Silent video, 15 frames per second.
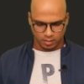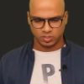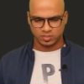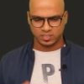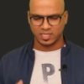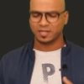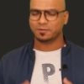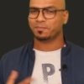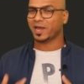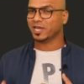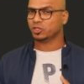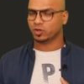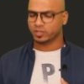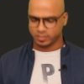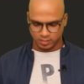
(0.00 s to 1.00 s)
So select
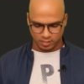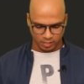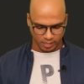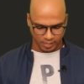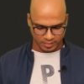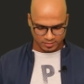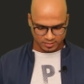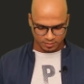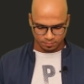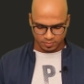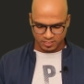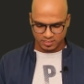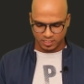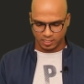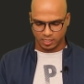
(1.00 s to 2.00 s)
Python here and
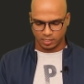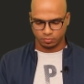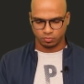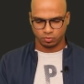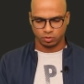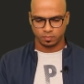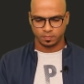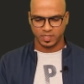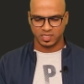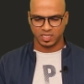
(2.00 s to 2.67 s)
simply say Control B.